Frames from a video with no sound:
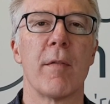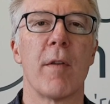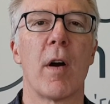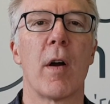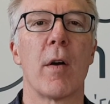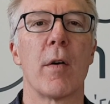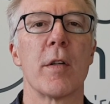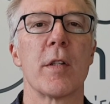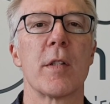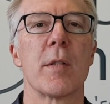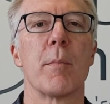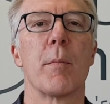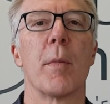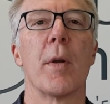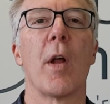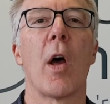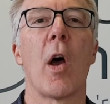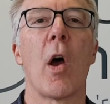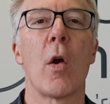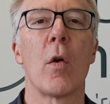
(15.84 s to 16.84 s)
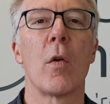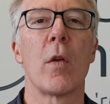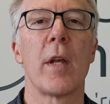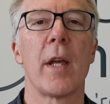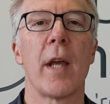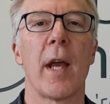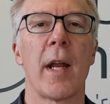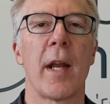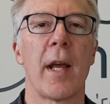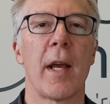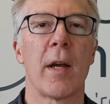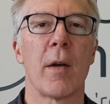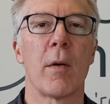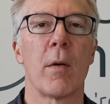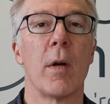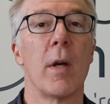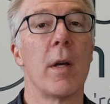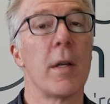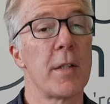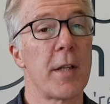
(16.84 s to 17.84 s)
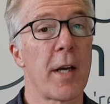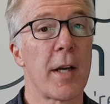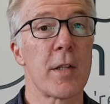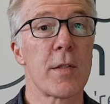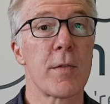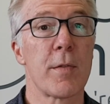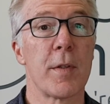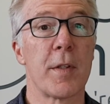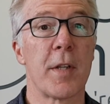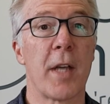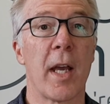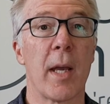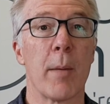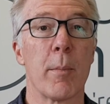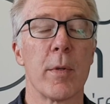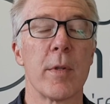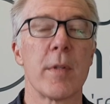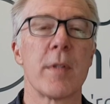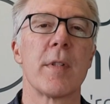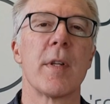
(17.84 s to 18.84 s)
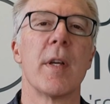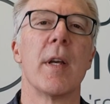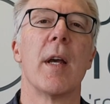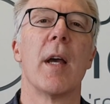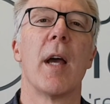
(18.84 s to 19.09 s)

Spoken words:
virus, but only at our Daylesford campus